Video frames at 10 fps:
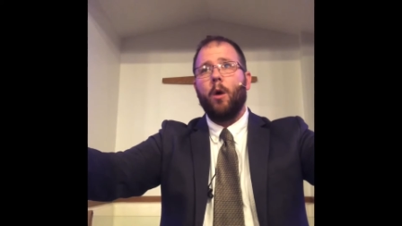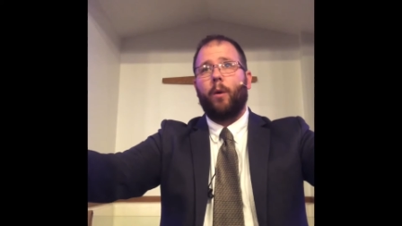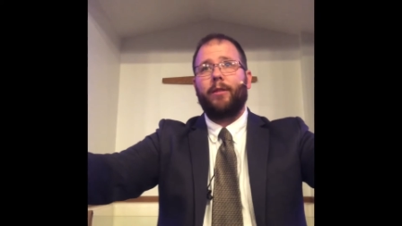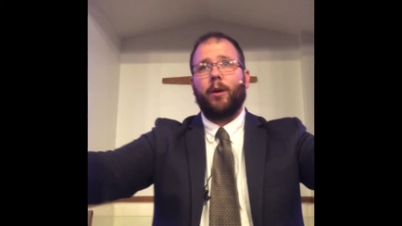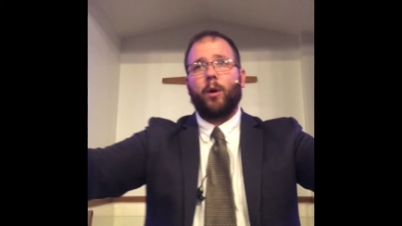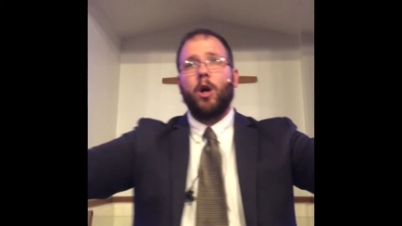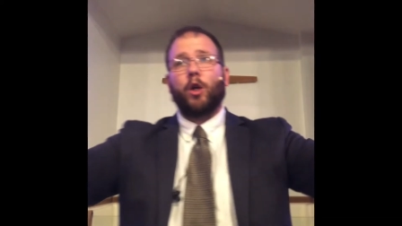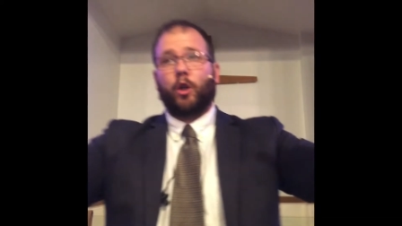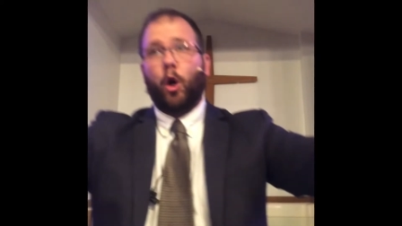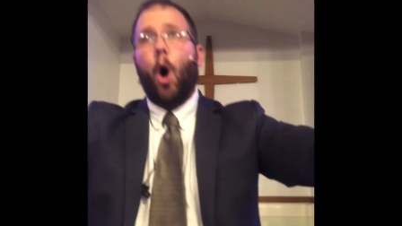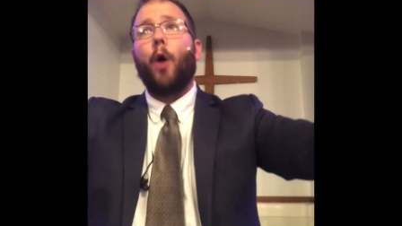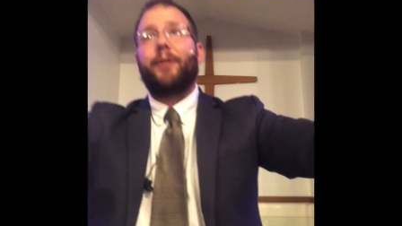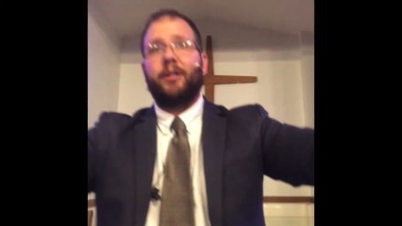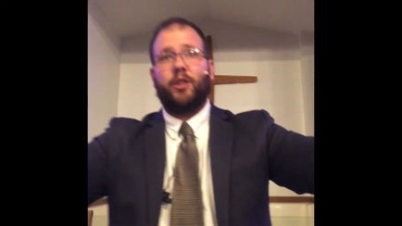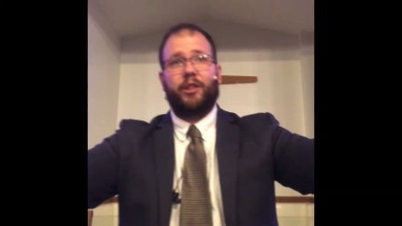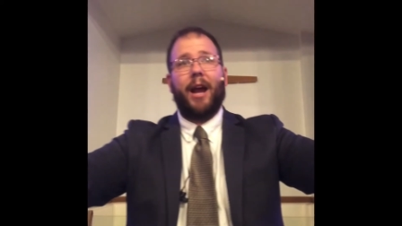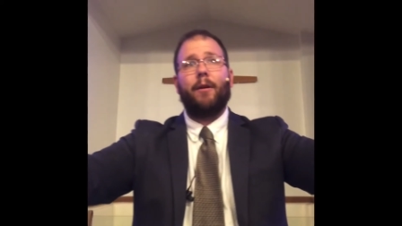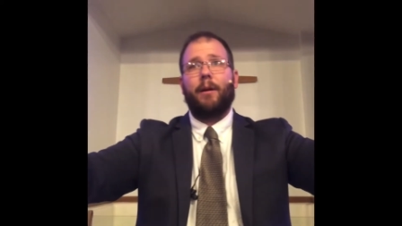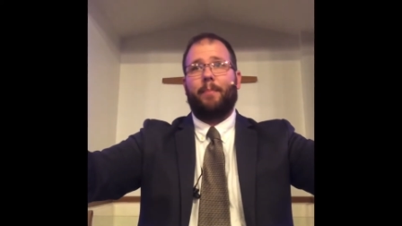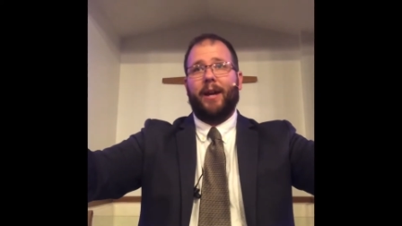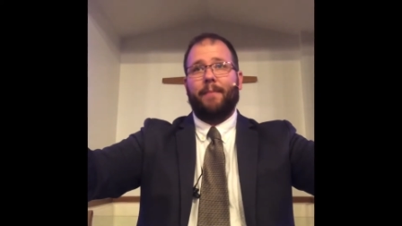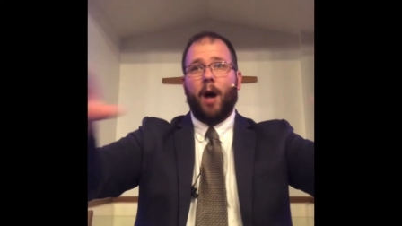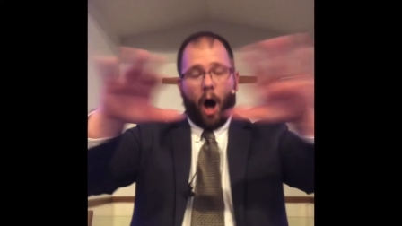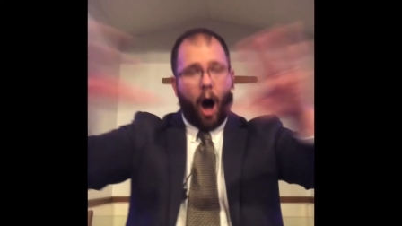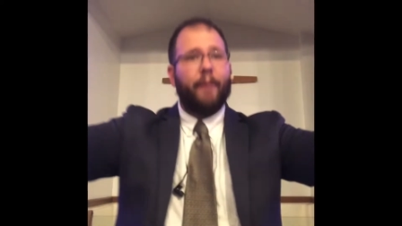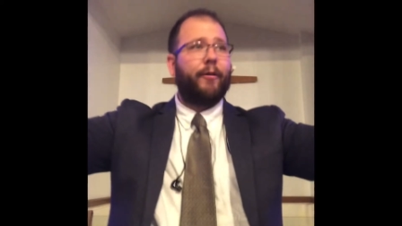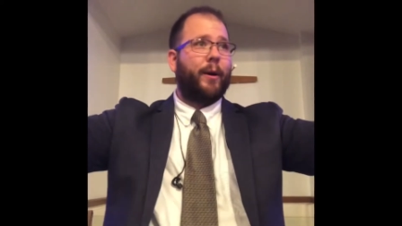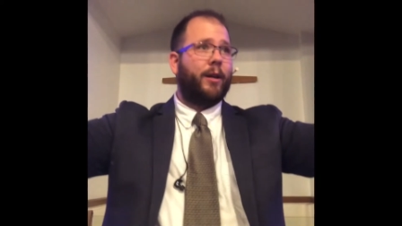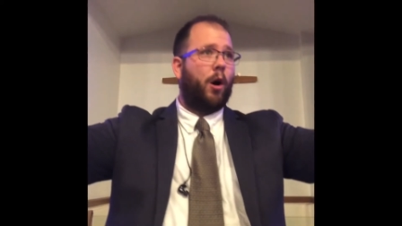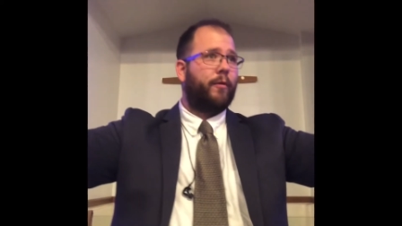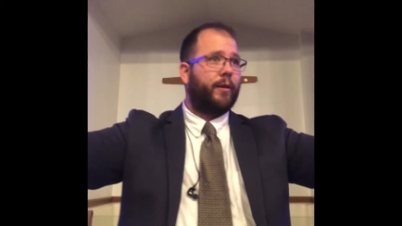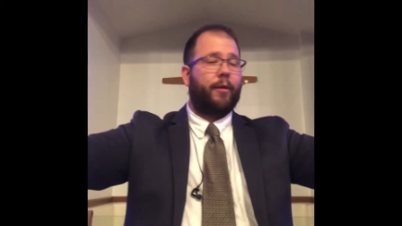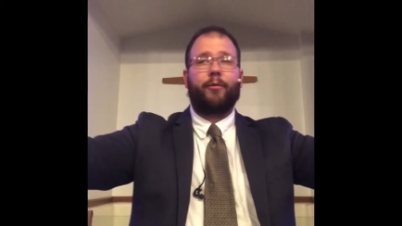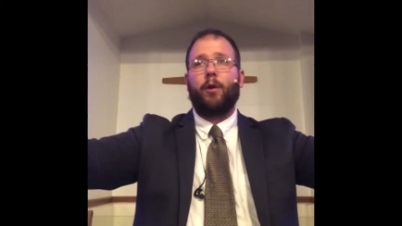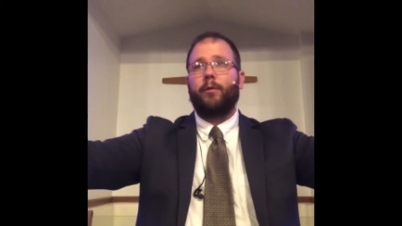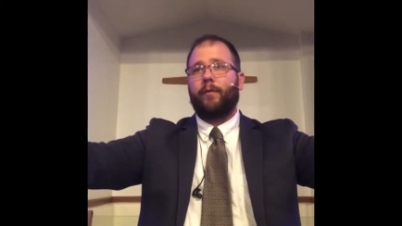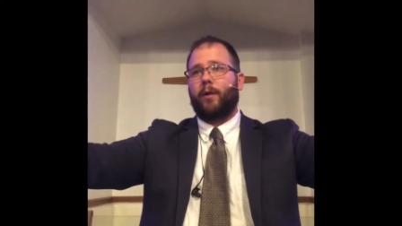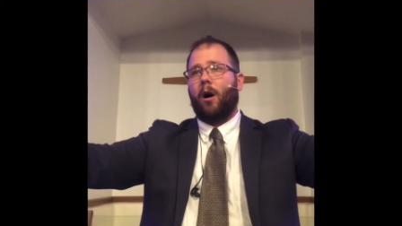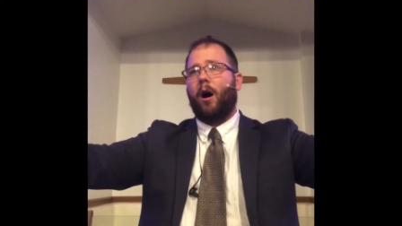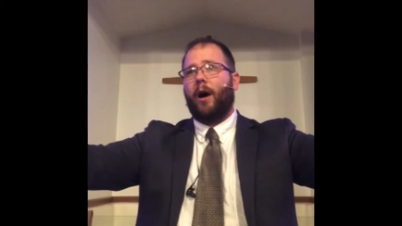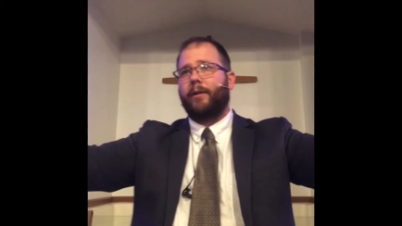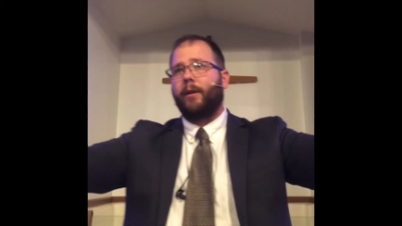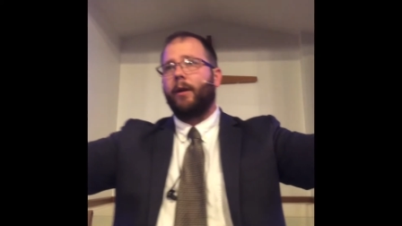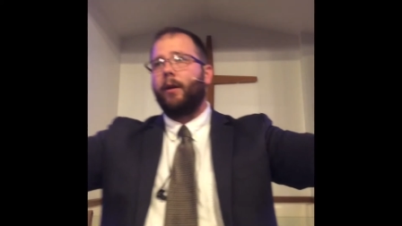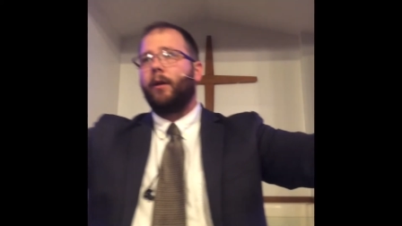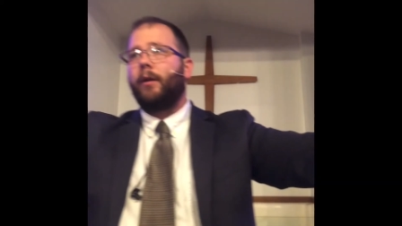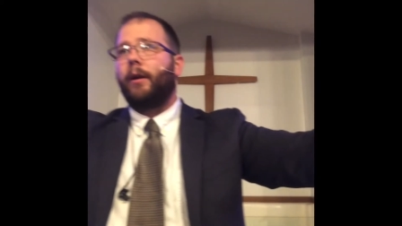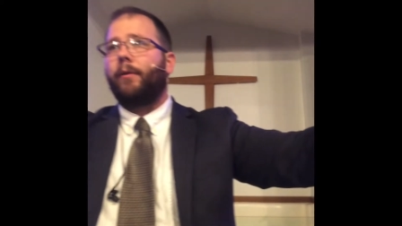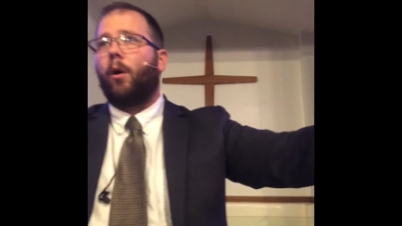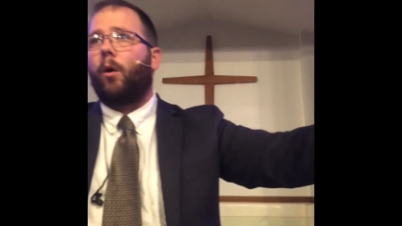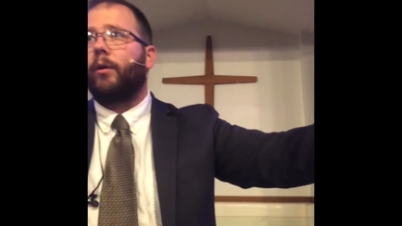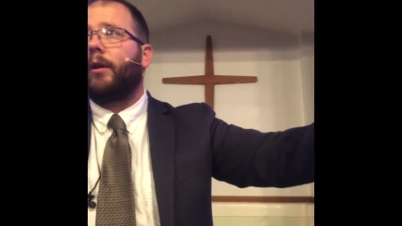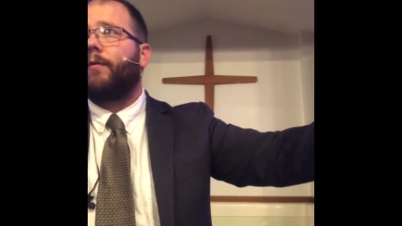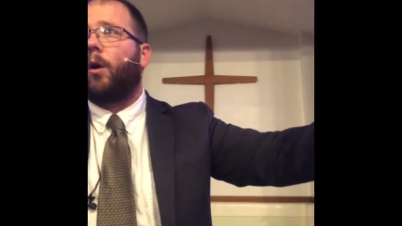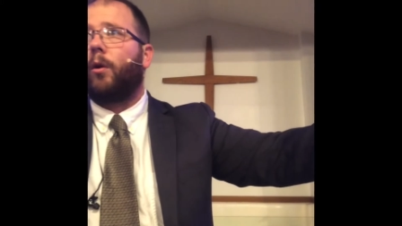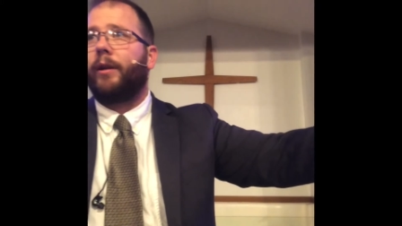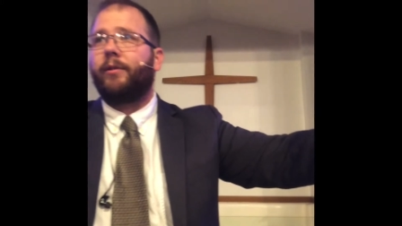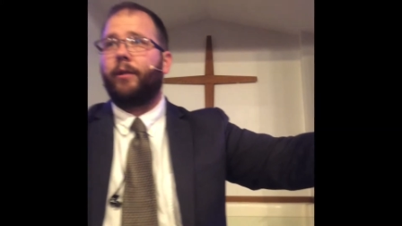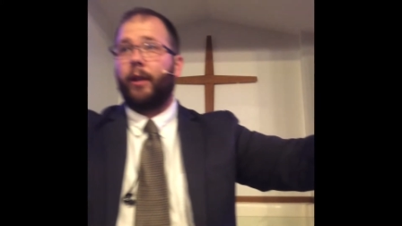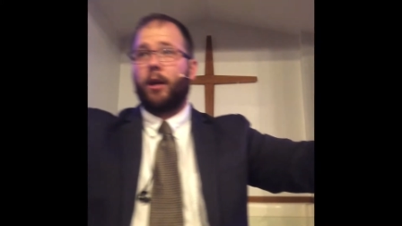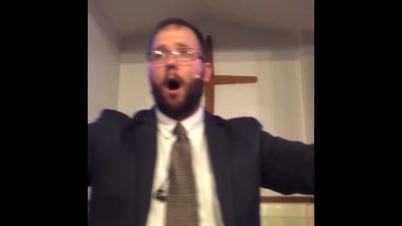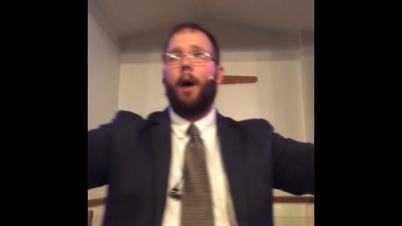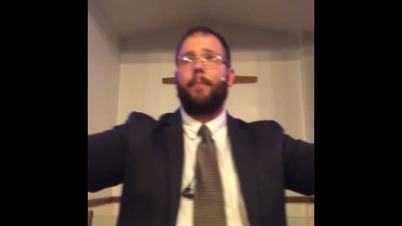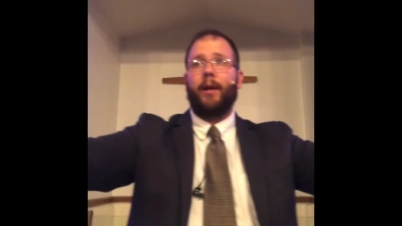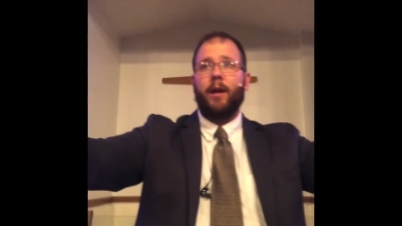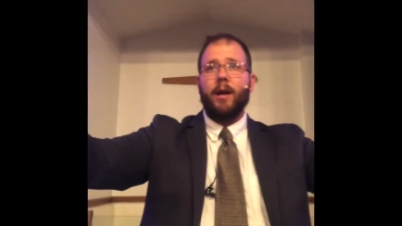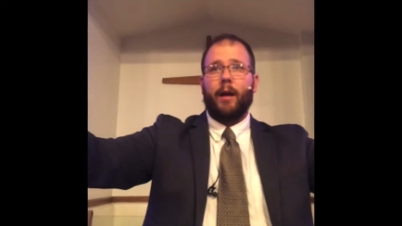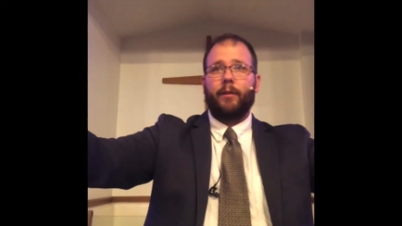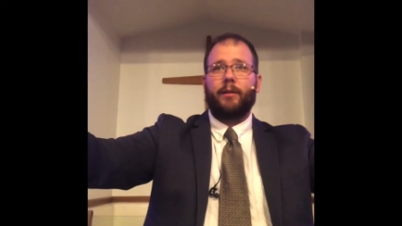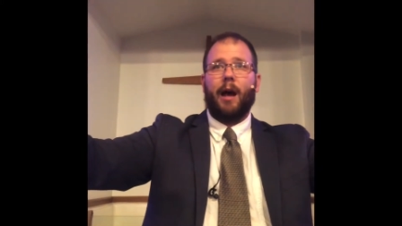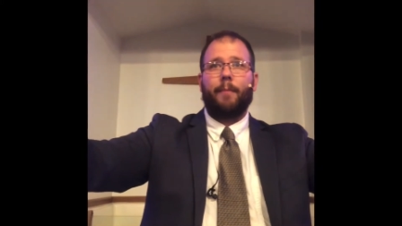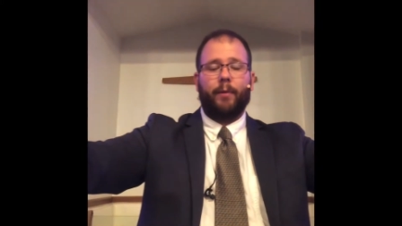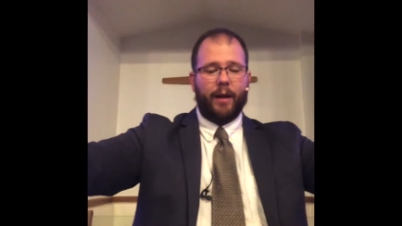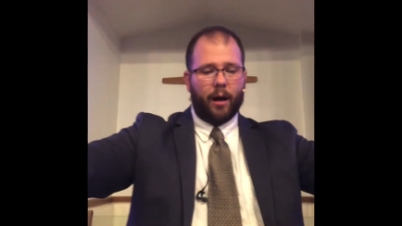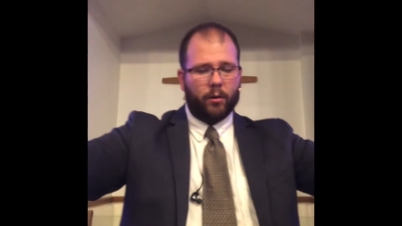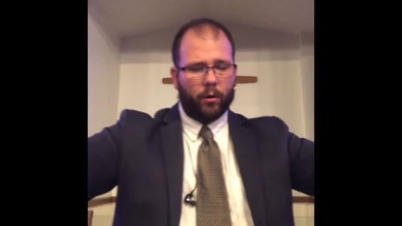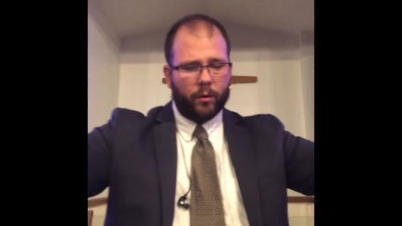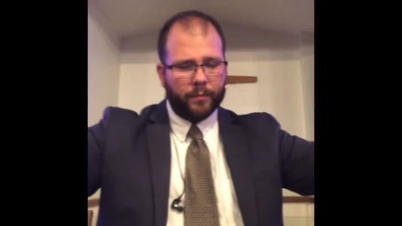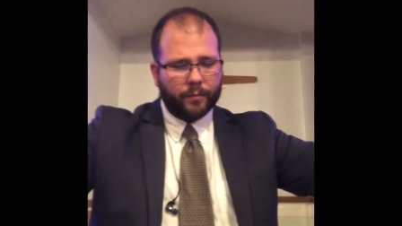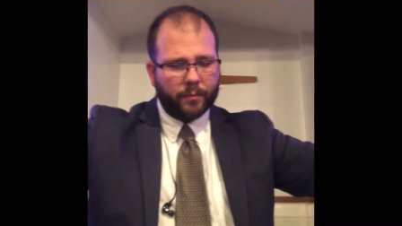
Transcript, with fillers: where there were golden cherubim hovering over the throne of God in the Holy of Holies and the copy and the tabernacle.